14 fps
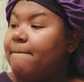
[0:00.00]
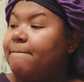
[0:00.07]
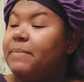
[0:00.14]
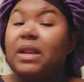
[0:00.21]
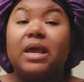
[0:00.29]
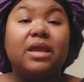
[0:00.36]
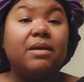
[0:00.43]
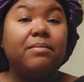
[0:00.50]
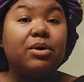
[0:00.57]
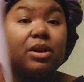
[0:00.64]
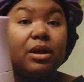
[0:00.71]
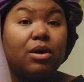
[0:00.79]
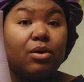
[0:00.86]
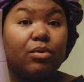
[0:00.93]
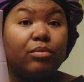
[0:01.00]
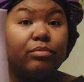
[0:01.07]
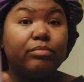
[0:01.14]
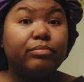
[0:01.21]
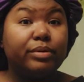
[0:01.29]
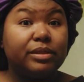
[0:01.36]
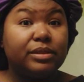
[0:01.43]
But I am gonna go
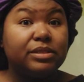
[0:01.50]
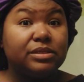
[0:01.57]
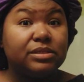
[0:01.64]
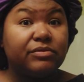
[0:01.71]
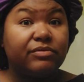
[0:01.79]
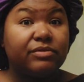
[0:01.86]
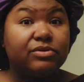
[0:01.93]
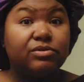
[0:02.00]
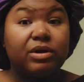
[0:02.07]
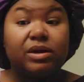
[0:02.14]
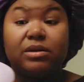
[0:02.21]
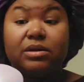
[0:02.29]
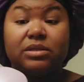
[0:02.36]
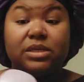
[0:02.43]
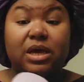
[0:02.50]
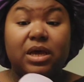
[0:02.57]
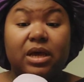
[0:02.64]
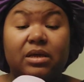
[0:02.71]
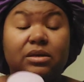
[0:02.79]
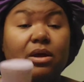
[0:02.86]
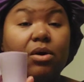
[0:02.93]
put this in the refrigerator because
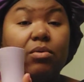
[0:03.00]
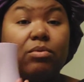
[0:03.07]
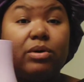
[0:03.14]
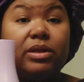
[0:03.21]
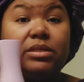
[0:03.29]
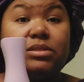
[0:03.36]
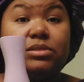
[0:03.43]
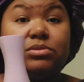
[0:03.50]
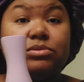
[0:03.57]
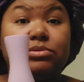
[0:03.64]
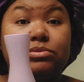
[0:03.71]
I don't want it to